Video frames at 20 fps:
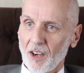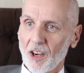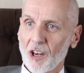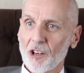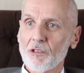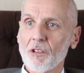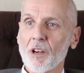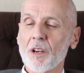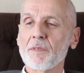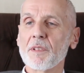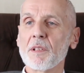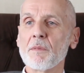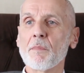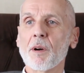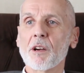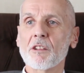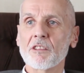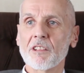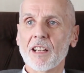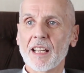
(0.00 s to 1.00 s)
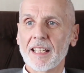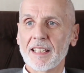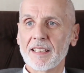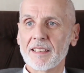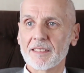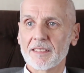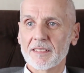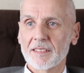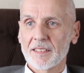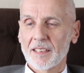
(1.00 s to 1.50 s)
I arrived in Bahrain
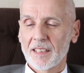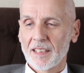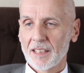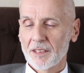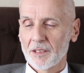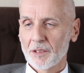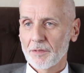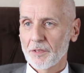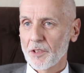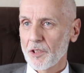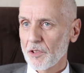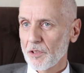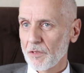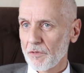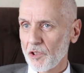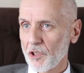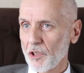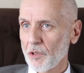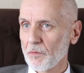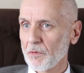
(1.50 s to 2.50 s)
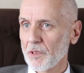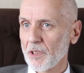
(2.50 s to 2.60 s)
on the 1st of June,